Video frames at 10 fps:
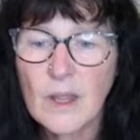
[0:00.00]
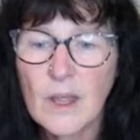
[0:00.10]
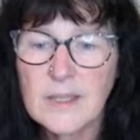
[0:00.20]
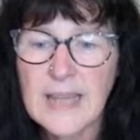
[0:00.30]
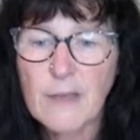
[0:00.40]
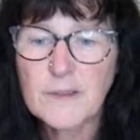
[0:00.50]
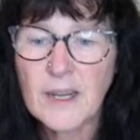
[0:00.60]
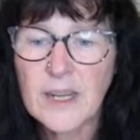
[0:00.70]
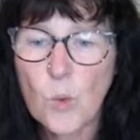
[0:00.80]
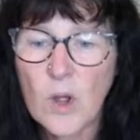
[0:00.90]

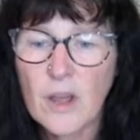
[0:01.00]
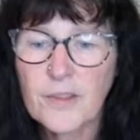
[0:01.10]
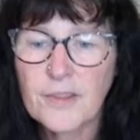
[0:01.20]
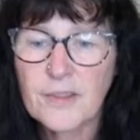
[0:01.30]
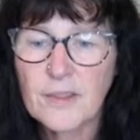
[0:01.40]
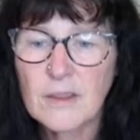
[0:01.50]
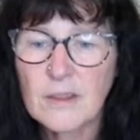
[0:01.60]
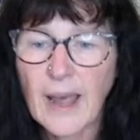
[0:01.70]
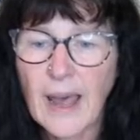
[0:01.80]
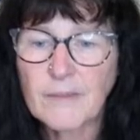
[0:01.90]
Definitely worth
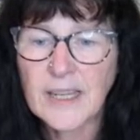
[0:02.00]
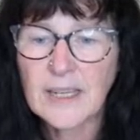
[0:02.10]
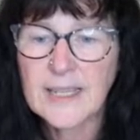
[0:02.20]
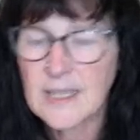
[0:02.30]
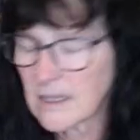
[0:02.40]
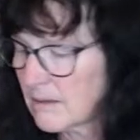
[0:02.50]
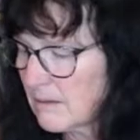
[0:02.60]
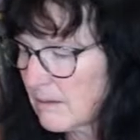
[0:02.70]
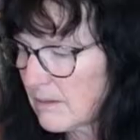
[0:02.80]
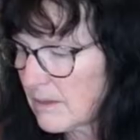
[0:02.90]
having a listen
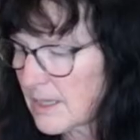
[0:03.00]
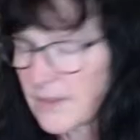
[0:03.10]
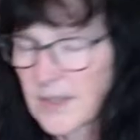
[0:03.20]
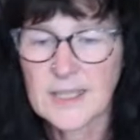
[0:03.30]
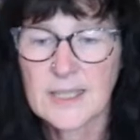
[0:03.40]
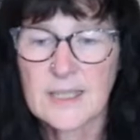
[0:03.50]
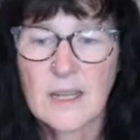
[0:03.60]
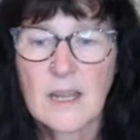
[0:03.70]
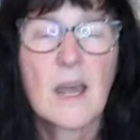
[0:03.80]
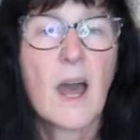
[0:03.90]
to this
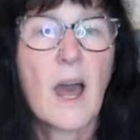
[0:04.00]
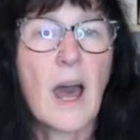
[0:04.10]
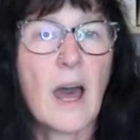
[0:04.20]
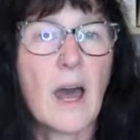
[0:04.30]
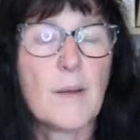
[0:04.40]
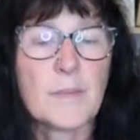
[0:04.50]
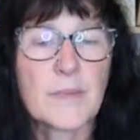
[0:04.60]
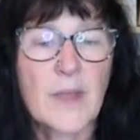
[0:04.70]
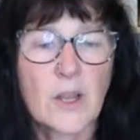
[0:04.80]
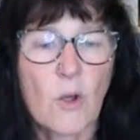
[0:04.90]

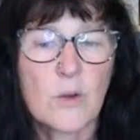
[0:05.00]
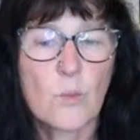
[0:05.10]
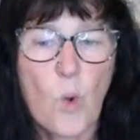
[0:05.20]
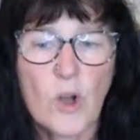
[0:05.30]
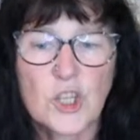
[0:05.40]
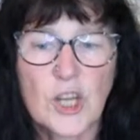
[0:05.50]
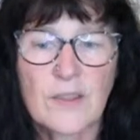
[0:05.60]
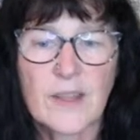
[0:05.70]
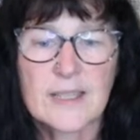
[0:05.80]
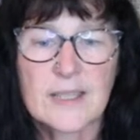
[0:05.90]
and going and
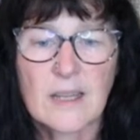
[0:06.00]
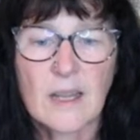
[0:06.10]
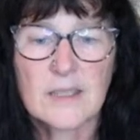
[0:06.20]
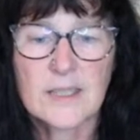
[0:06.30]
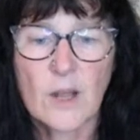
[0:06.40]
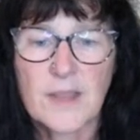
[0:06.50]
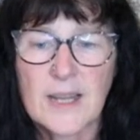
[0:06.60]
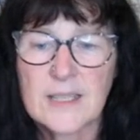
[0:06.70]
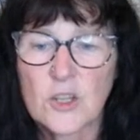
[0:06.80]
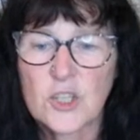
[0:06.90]
watching this. So
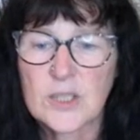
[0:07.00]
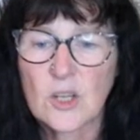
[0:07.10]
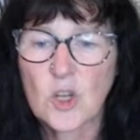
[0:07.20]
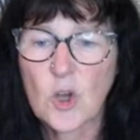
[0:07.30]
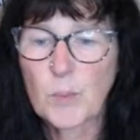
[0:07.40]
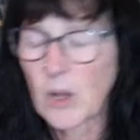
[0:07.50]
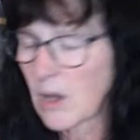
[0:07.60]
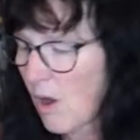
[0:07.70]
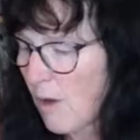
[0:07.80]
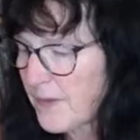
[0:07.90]
these are just a
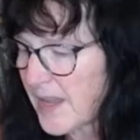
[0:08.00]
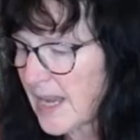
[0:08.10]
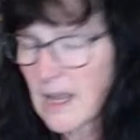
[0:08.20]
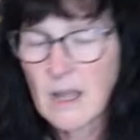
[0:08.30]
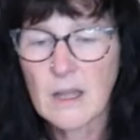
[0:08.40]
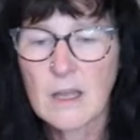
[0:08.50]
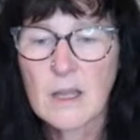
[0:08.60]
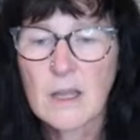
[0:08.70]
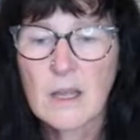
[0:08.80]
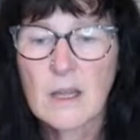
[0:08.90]
couple of the
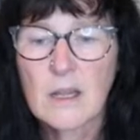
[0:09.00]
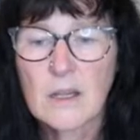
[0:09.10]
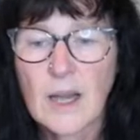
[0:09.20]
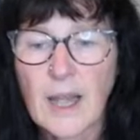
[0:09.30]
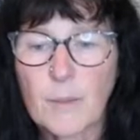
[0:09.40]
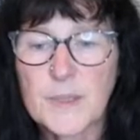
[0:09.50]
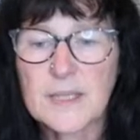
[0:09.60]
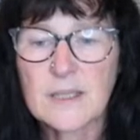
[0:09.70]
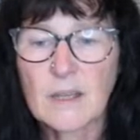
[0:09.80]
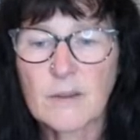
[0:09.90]

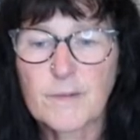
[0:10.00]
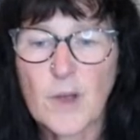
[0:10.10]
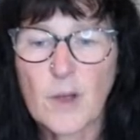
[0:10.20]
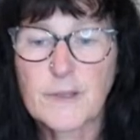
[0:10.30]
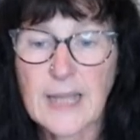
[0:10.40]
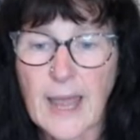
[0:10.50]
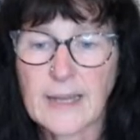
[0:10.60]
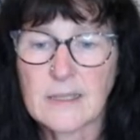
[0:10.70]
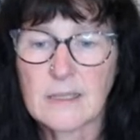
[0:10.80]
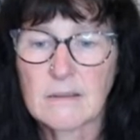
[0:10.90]
clips of
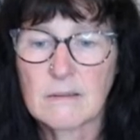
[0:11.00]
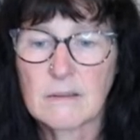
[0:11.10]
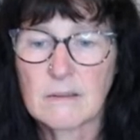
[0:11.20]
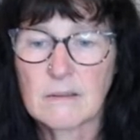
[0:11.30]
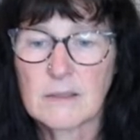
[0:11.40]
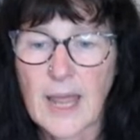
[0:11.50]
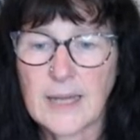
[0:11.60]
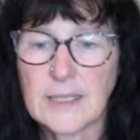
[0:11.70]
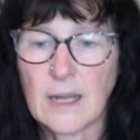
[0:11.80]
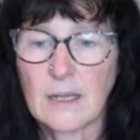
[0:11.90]
Tate
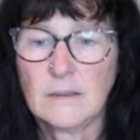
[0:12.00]
tating.